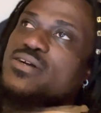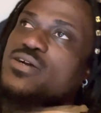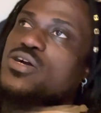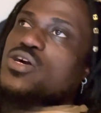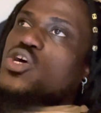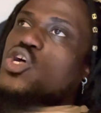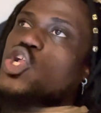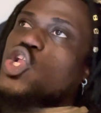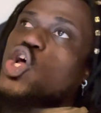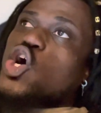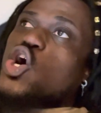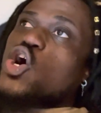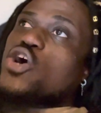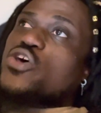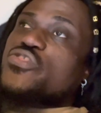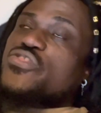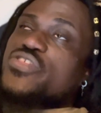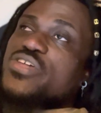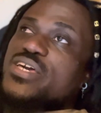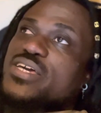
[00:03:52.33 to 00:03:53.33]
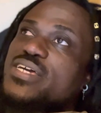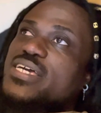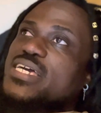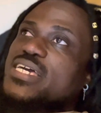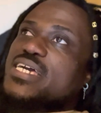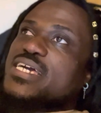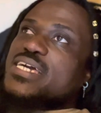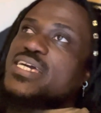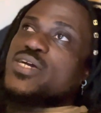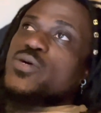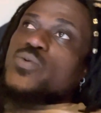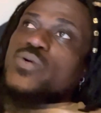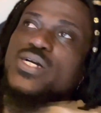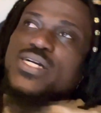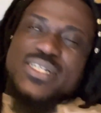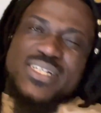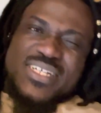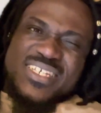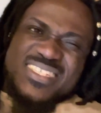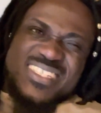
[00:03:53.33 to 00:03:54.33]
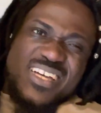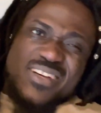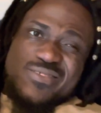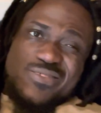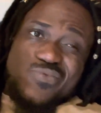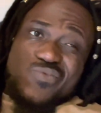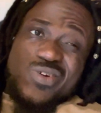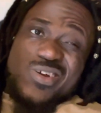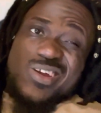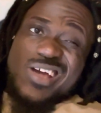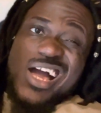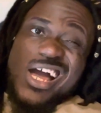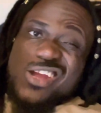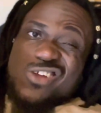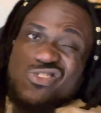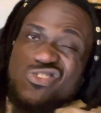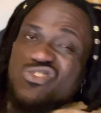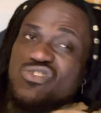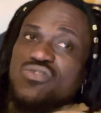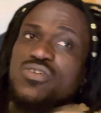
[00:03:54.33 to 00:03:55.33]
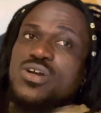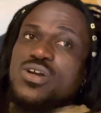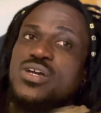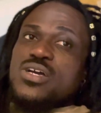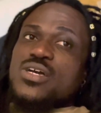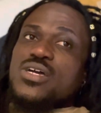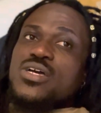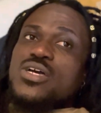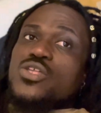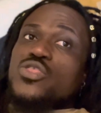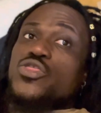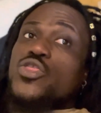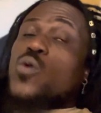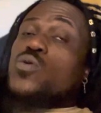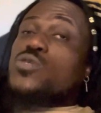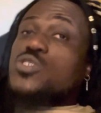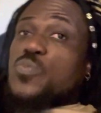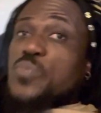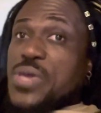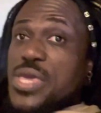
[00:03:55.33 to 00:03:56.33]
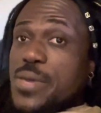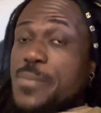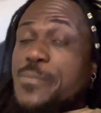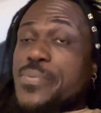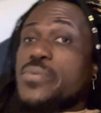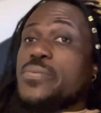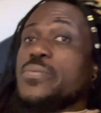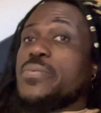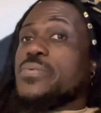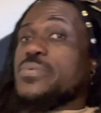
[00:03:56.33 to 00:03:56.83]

cloth, ilk, is that the word? I don't know. Those people